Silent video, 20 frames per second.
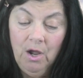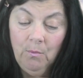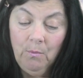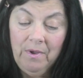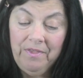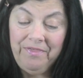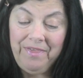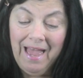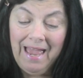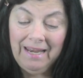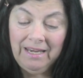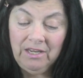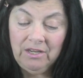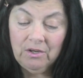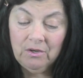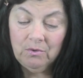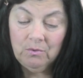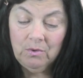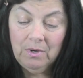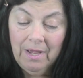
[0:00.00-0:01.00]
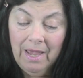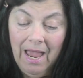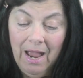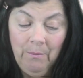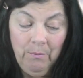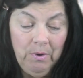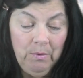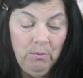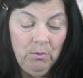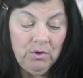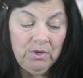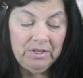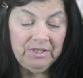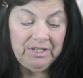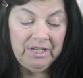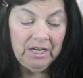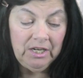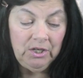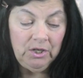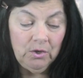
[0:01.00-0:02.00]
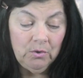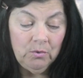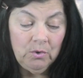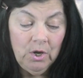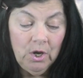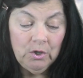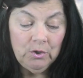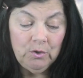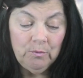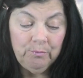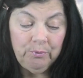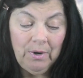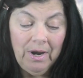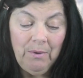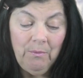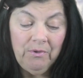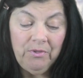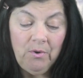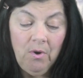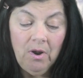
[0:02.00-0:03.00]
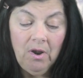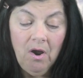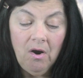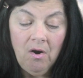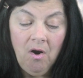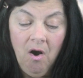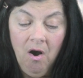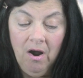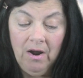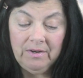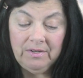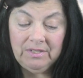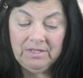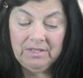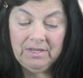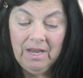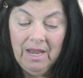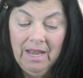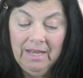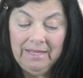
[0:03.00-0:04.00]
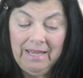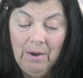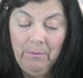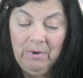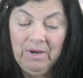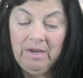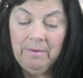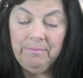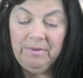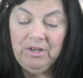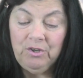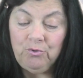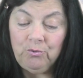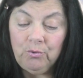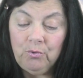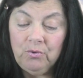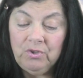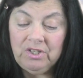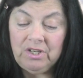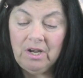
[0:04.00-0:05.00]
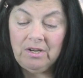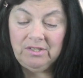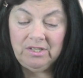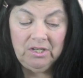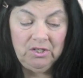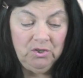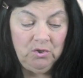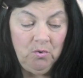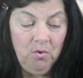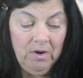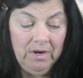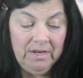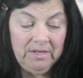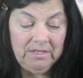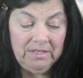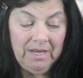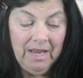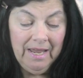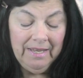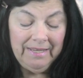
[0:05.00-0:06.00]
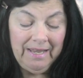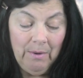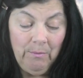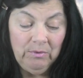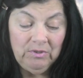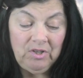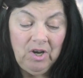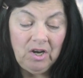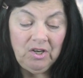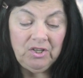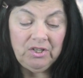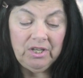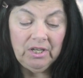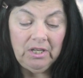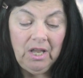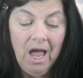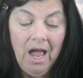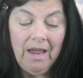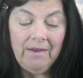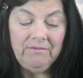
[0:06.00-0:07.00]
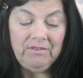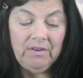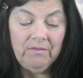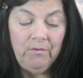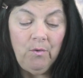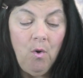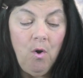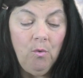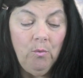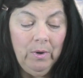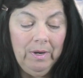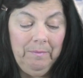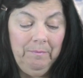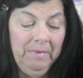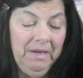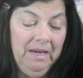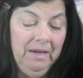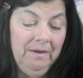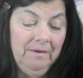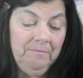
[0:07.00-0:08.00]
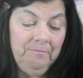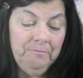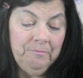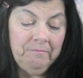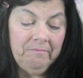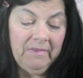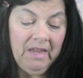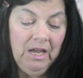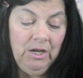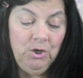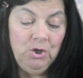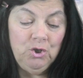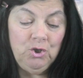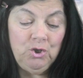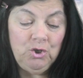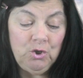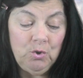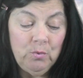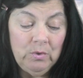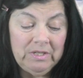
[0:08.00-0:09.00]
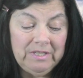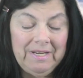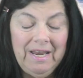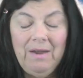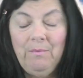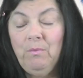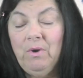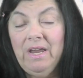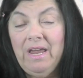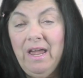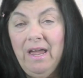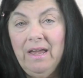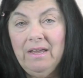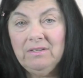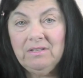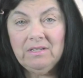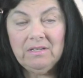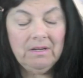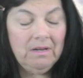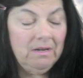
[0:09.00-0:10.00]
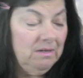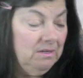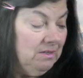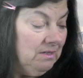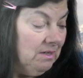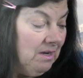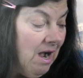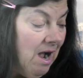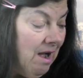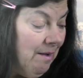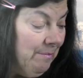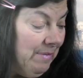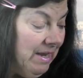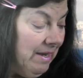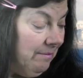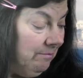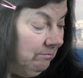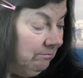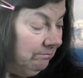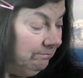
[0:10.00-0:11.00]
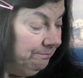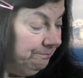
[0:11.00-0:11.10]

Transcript: We thank you, and we will continue to pray with all our hearts that we can be true sons and daughters that will touch the lives of all we meet. In Yeshua's name we ask. Amen.